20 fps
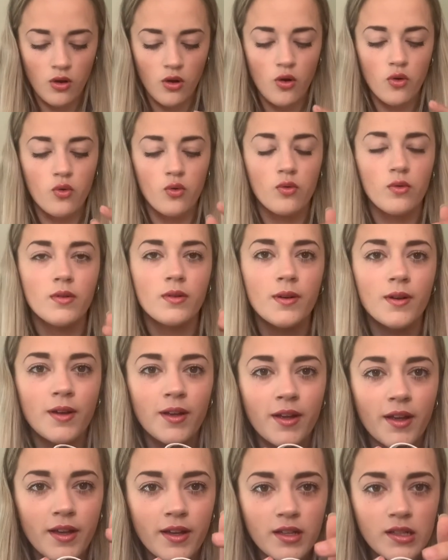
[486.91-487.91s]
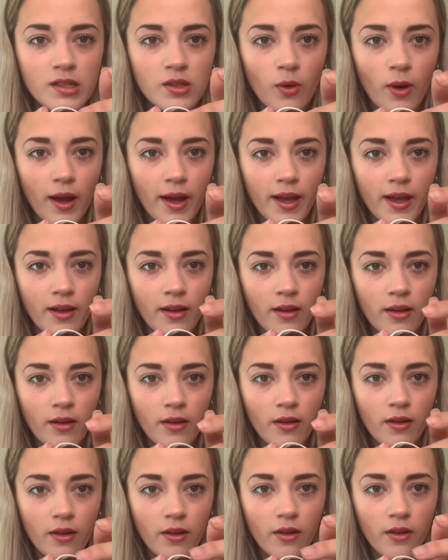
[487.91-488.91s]
Oh, it's quite
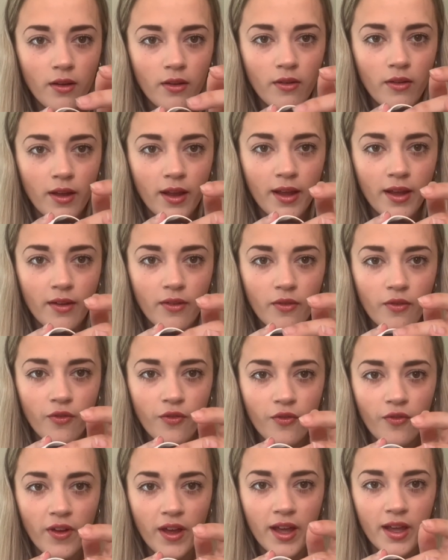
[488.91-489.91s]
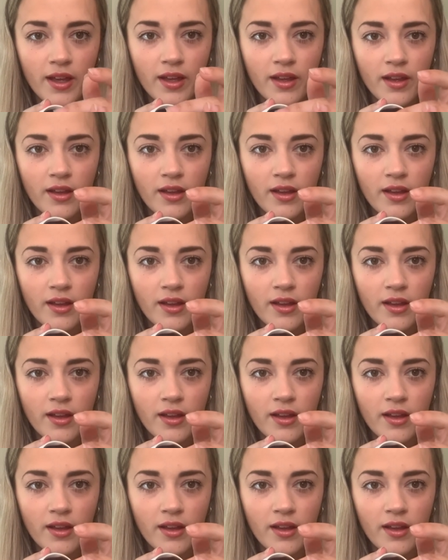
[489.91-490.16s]
like thick